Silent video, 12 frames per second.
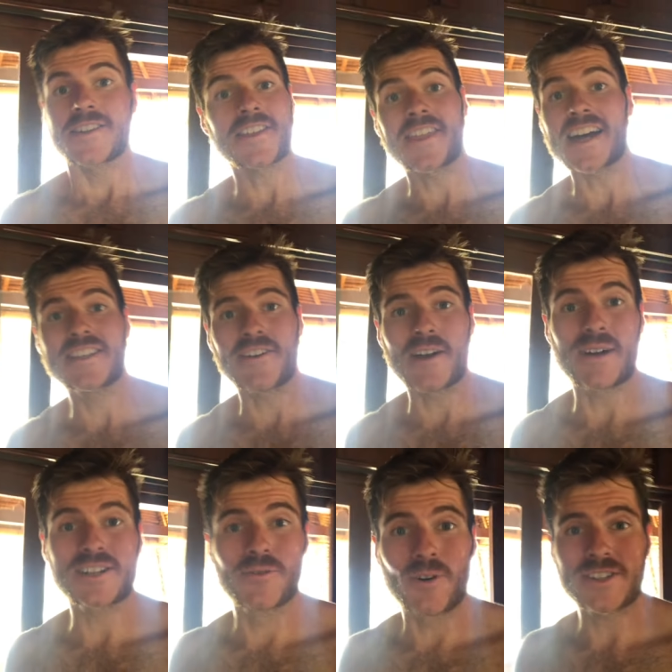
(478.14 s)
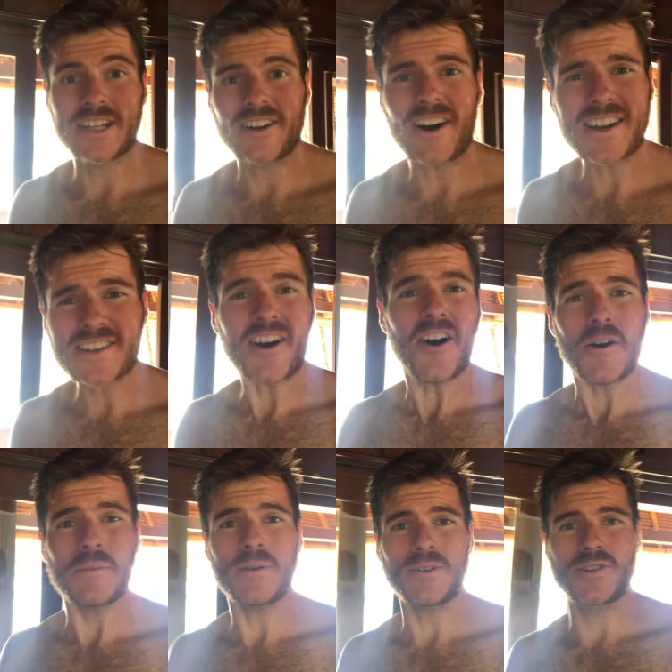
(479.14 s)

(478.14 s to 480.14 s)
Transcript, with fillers: So thanks very much for watching guys. I hope you